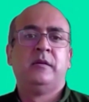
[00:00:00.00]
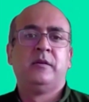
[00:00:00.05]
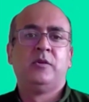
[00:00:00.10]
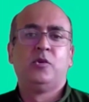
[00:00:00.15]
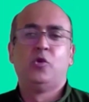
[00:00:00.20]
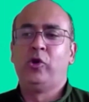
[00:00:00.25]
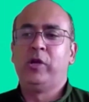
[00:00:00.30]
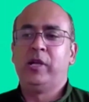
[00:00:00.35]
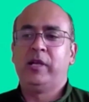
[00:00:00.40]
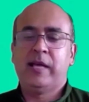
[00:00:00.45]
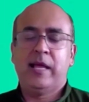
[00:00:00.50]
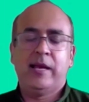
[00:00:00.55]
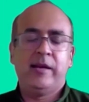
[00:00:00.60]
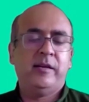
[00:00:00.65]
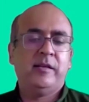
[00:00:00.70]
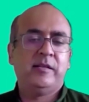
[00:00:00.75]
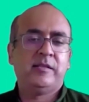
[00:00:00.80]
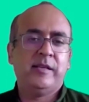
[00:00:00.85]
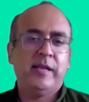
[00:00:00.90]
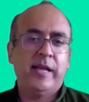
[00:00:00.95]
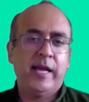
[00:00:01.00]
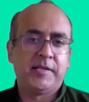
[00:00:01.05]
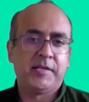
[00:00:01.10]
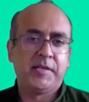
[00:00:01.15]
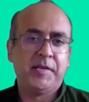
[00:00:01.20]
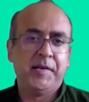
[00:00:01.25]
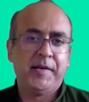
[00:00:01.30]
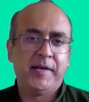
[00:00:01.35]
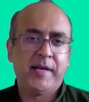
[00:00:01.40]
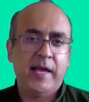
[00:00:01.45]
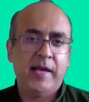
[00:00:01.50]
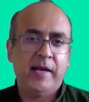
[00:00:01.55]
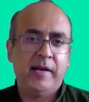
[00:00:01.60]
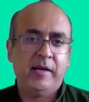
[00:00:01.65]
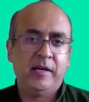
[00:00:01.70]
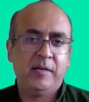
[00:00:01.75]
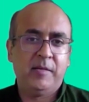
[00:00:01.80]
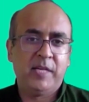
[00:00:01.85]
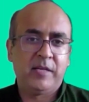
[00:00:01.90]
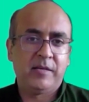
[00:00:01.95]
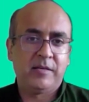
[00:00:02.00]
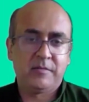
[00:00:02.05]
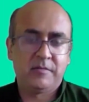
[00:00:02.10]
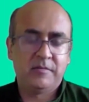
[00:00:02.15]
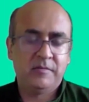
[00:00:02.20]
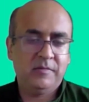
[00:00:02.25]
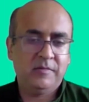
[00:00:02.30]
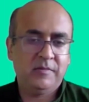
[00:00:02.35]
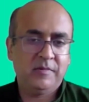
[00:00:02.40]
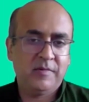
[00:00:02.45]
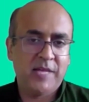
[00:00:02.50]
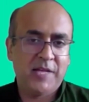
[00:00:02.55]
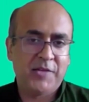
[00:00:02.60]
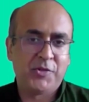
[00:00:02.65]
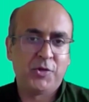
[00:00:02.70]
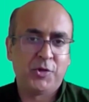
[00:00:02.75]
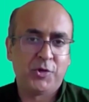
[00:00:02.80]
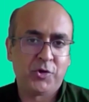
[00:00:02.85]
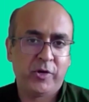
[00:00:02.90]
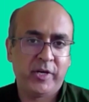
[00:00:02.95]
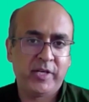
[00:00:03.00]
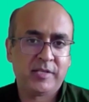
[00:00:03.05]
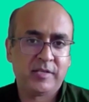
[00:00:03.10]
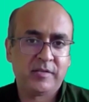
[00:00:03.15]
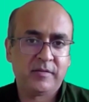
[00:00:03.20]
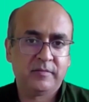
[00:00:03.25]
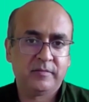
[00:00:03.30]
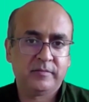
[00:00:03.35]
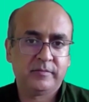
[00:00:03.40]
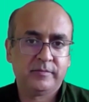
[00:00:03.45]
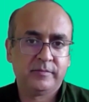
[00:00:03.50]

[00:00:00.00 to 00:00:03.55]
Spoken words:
Google Calendar is an excellent calendar, but that's your choice.